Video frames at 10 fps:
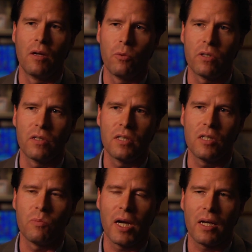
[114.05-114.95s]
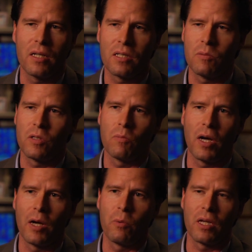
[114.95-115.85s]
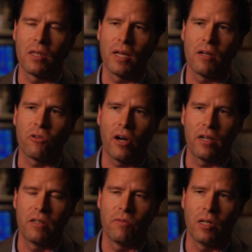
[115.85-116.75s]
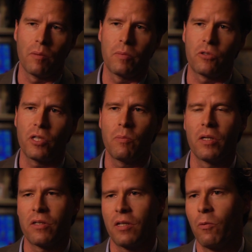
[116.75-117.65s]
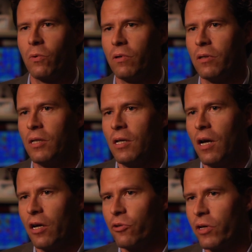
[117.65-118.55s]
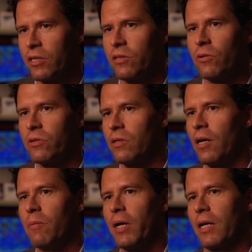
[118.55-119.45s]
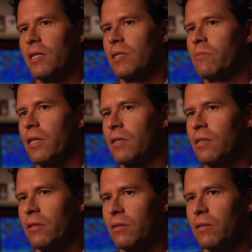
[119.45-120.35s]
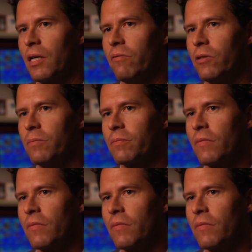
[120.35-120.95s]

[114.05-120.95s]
With disease mechanisms in mind, we can then try to develop treatments that will address those mechanisms at the cellular level.